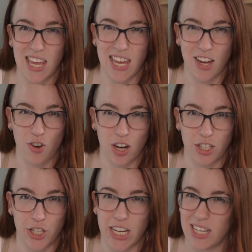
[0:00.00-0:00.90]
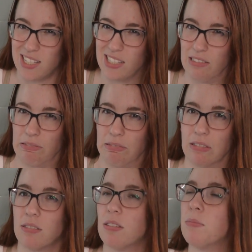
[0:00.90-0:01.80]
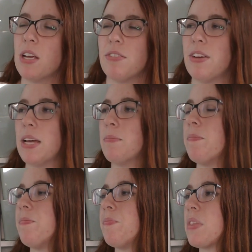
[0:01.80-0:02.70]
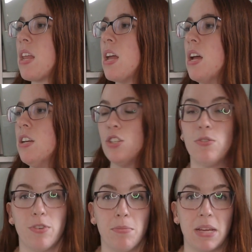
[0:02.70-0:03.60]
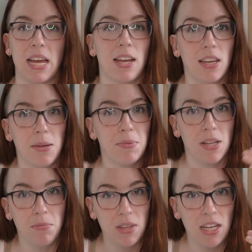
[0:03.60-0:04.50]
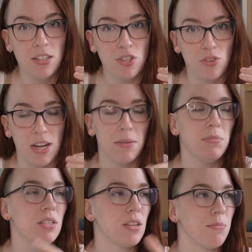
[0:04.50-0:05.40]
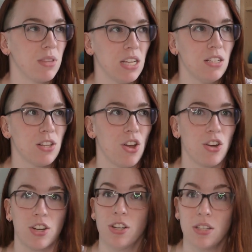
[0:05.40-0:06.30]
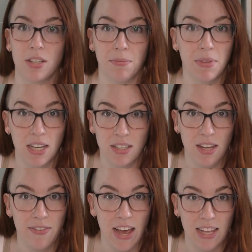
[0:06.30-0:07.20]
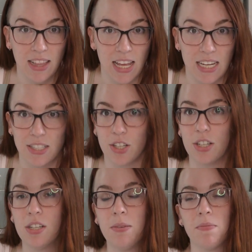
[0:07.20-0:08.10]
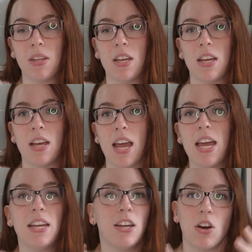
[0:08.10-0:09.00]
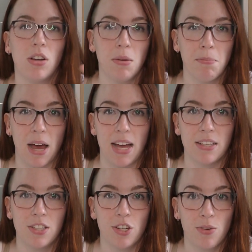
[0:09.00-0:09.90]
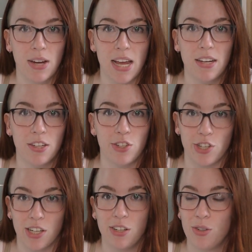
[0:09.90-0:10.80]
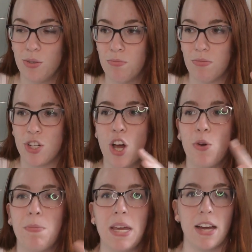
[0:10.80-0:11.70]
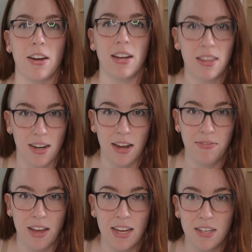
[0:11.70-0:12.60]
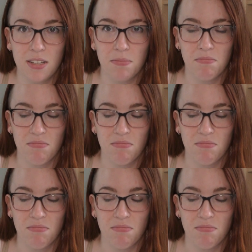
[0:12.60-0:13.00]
get crunchy and I'm not a fan. So for me, I keep some things trimmed, some things longer, some things I've had lasered, and it all combines to create a genital topiary that I find